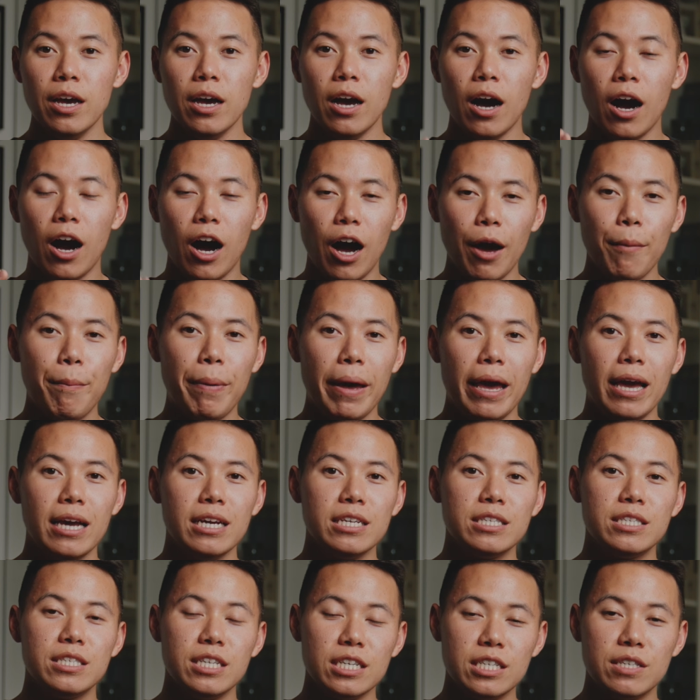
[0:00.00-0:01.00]
high-paying
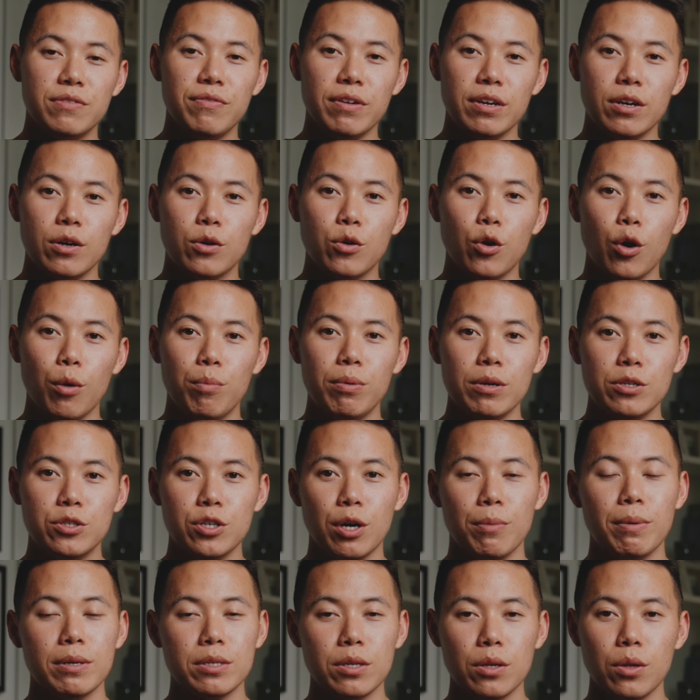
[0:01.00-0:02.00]
6-figure corporate
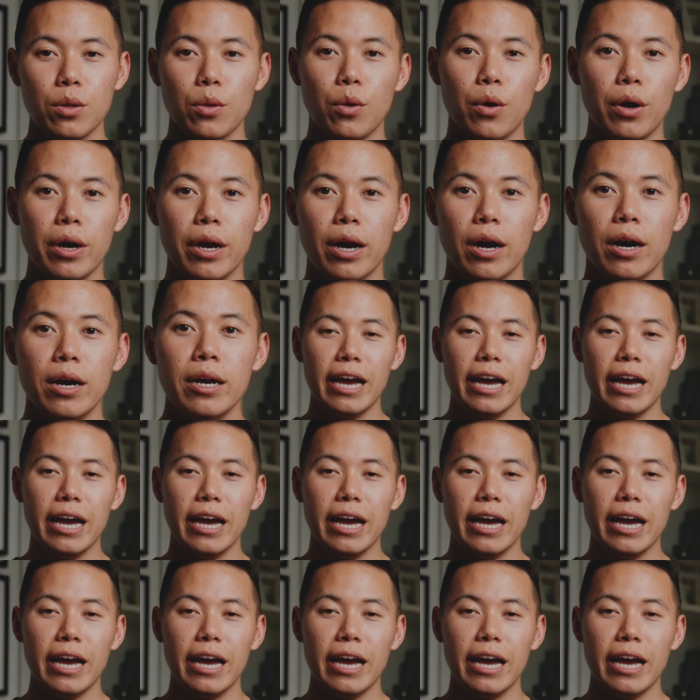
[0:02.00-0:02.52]
job as a lawyer